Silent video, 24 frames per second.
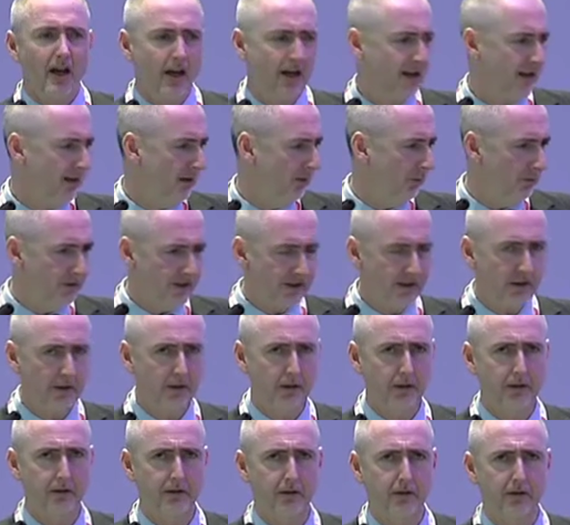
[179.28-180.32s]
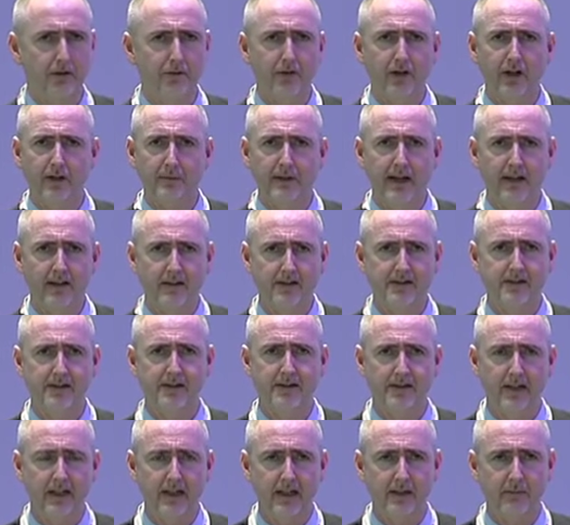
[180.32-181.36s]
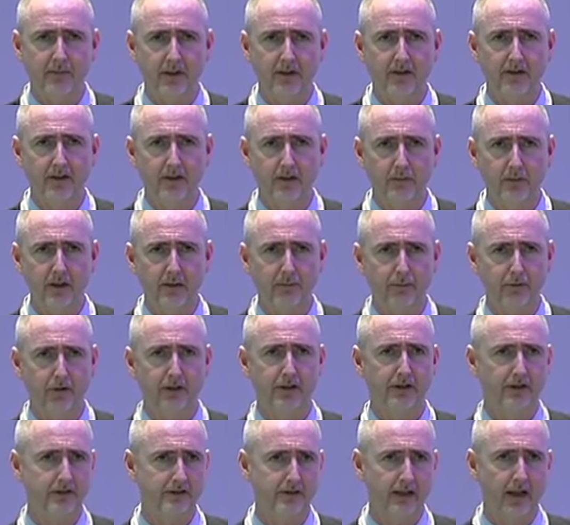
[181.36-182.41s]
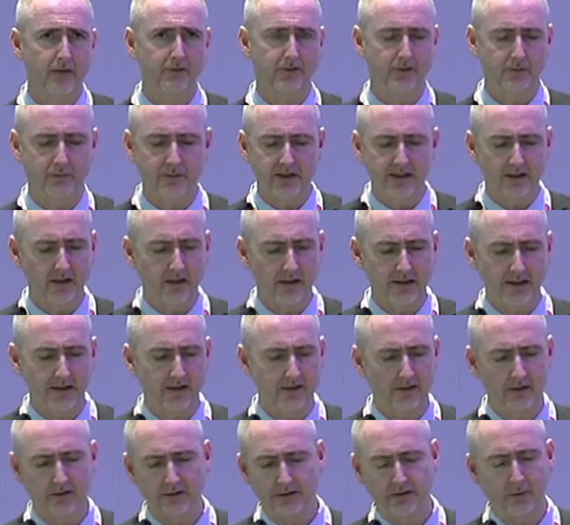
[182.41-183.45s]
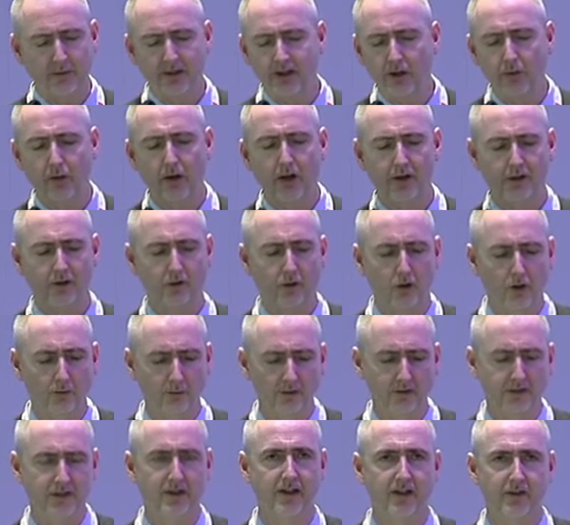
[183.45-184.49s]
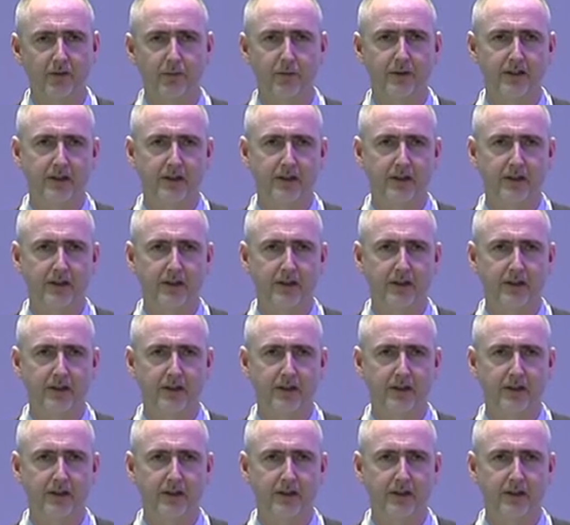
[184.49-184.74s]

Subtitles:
Within environmental sustainability, we pride ourselves on being a leader. So we do all the normal things.